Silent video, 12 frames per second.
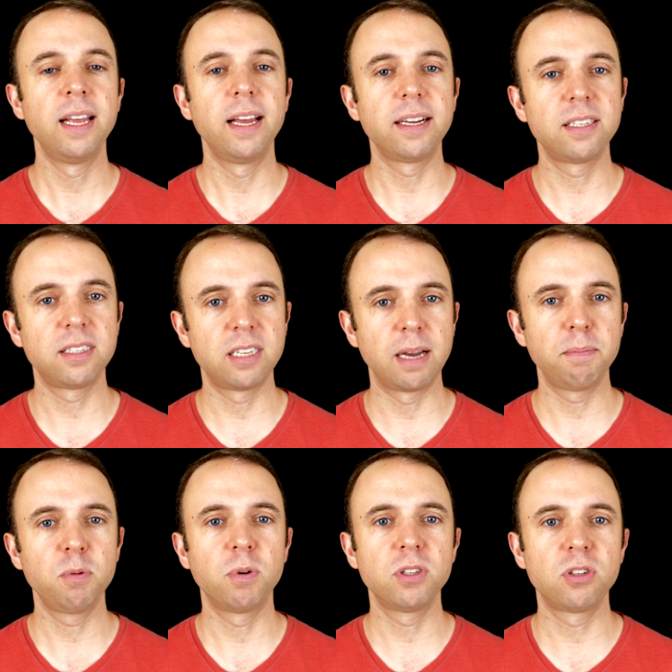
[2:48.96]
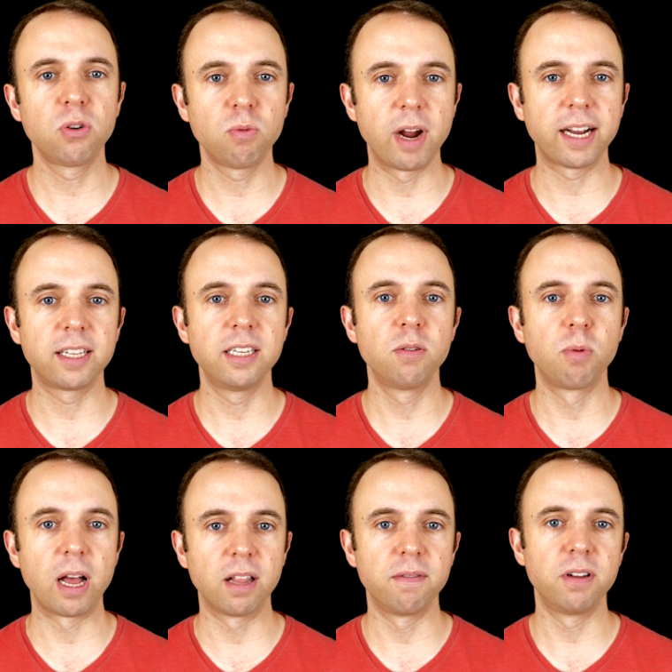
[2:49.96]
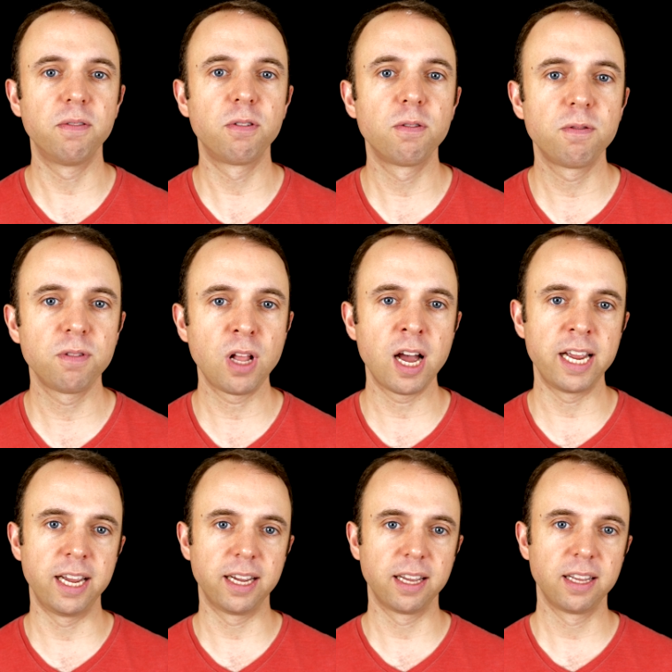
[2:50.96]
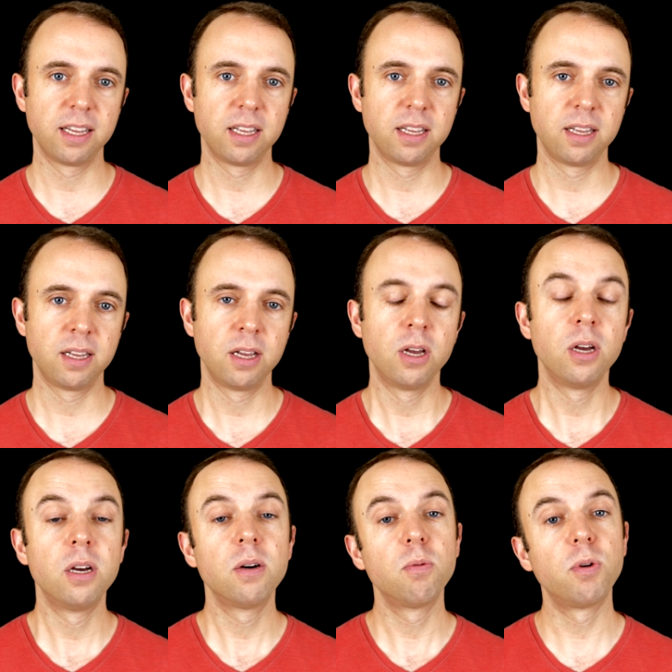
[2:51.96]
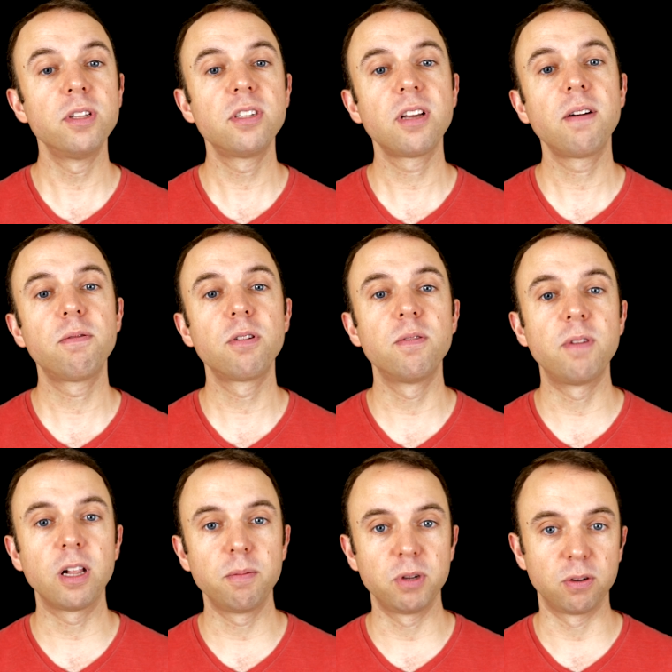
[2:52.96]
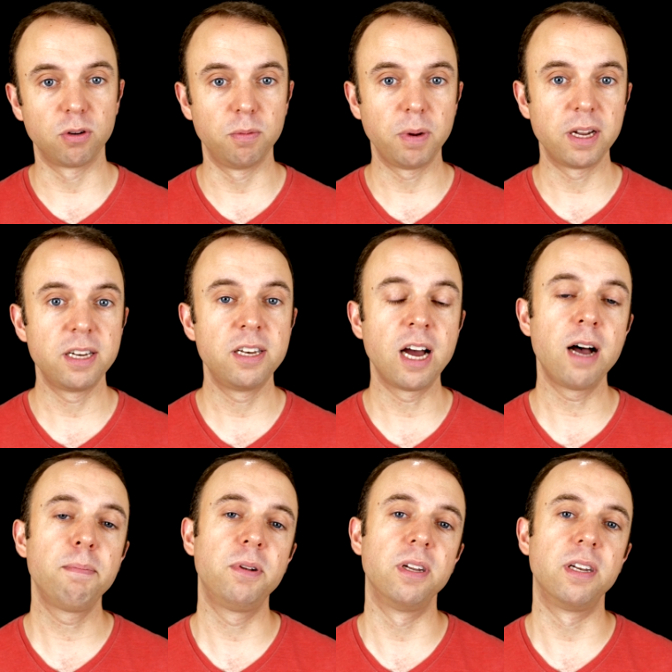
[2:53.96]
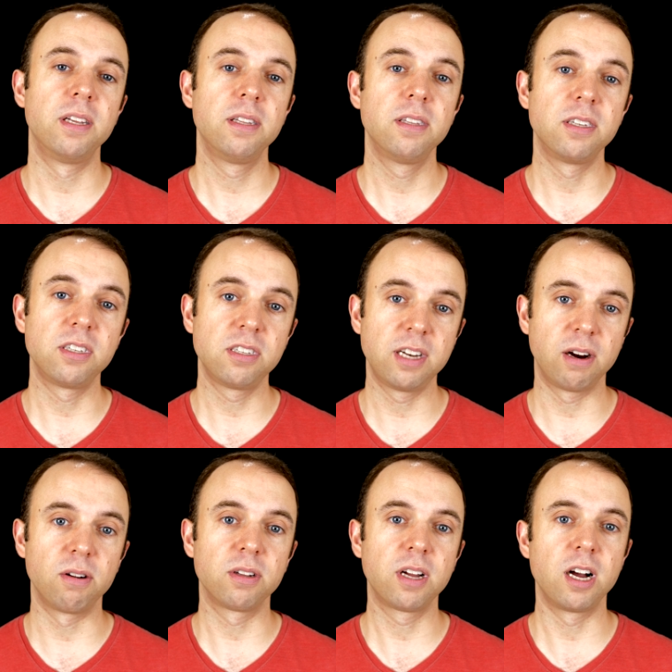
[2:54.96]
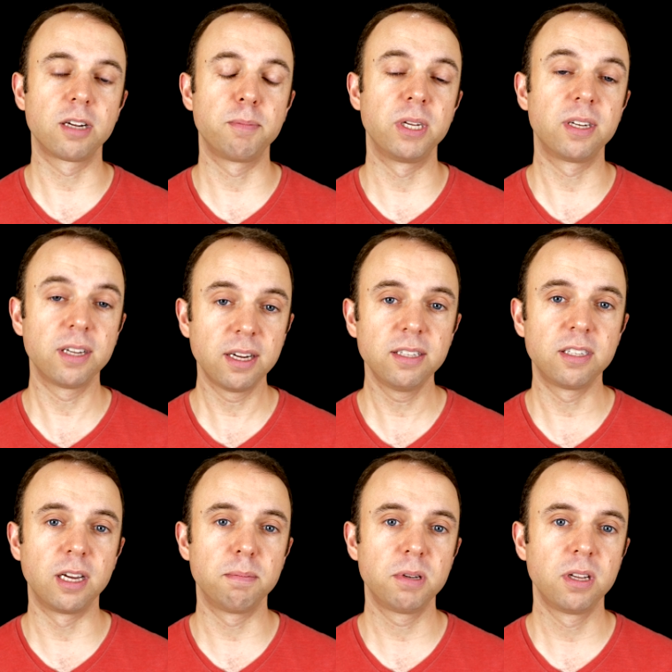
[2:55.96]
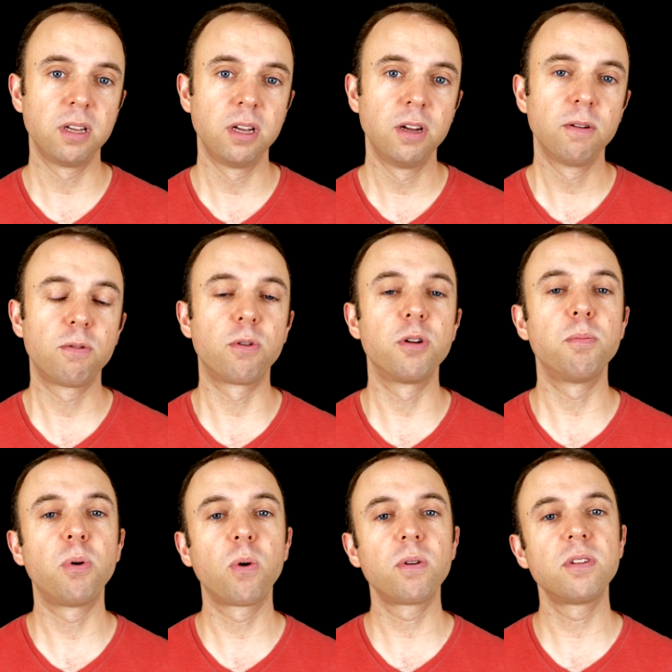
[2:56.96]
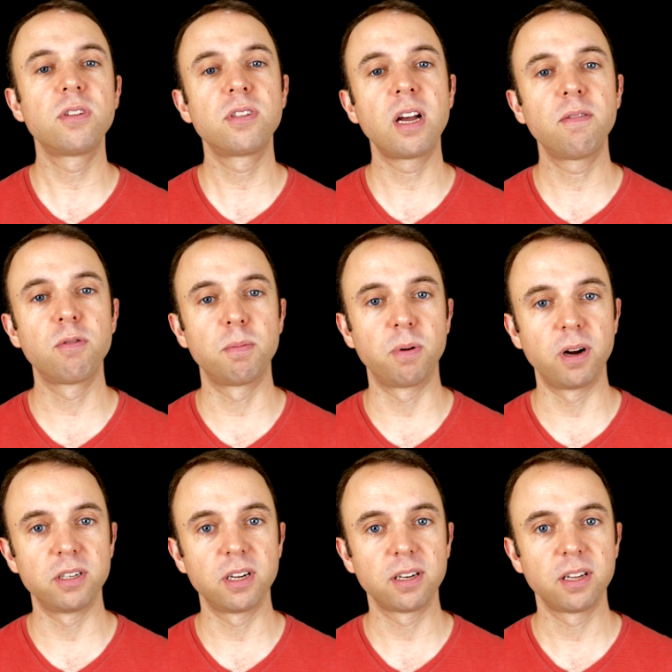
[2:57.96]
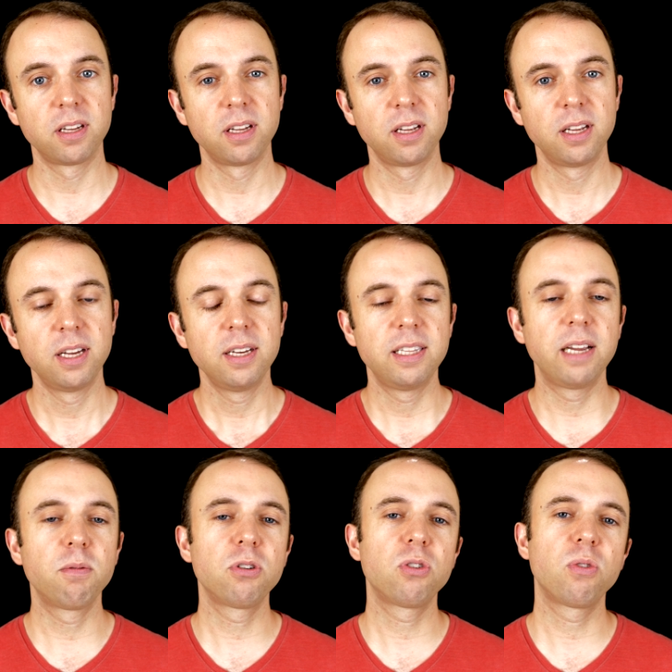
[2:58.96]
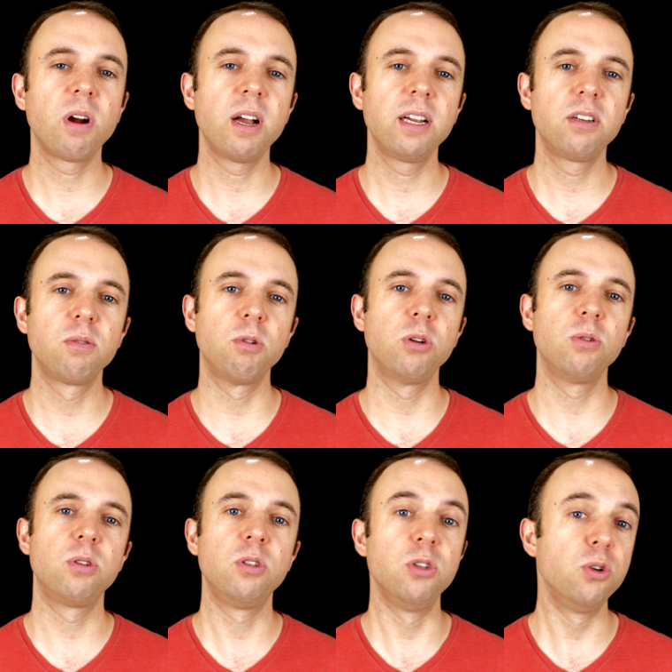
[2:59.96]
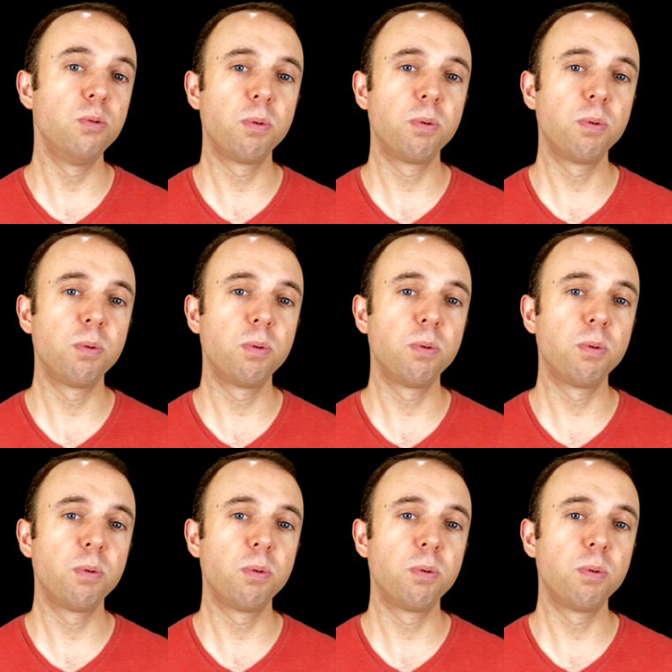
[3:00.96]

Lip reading: except what's directly relevant for flying. One software development group adopted the Sterile Cockpit concept for an important software project. They were trying to reduce new